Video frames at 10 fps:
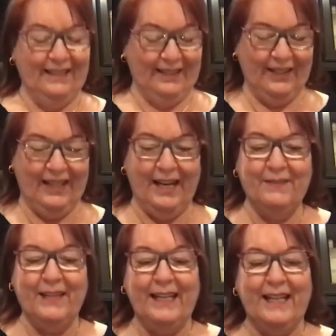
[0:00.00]
Good
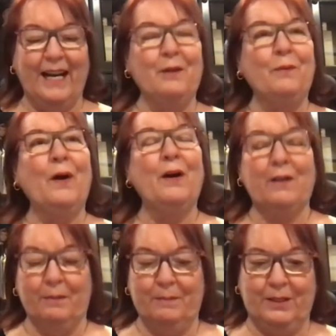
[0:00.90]
evening and
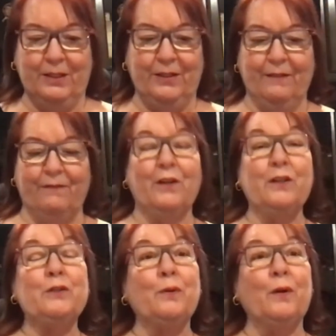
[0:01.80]
welcome to the
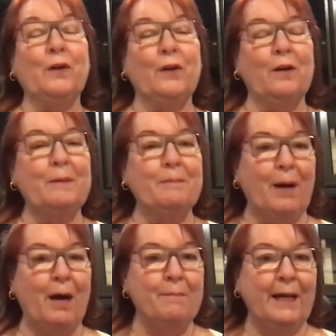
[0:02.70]
virtual Erma
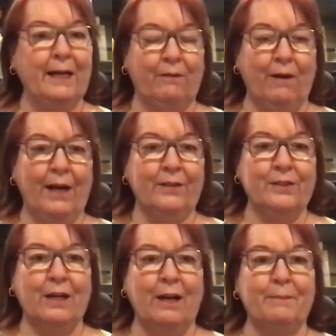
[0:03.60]
Bombeck
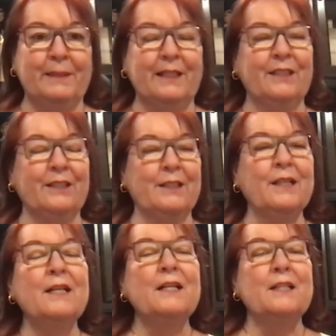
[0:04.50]
Writers Competition,
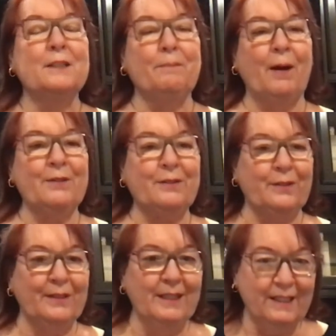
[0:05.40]

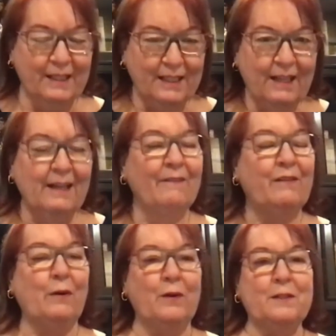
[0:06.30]
sponsored, of
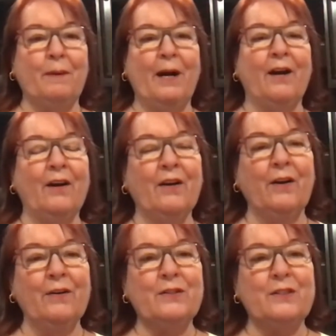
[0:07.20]
course, by our
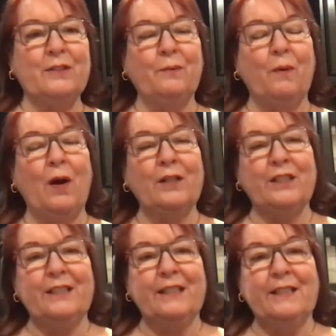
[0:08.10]
host, the
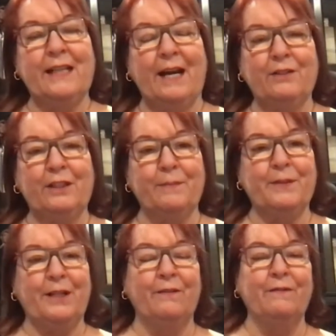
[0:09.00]
Washington Township
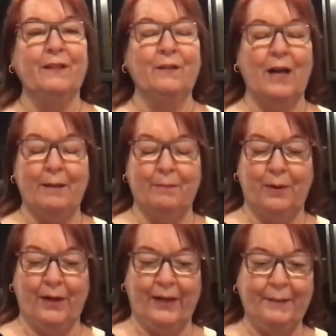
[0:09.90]
Centerville
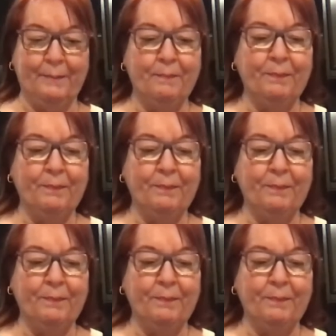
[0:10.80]
Library.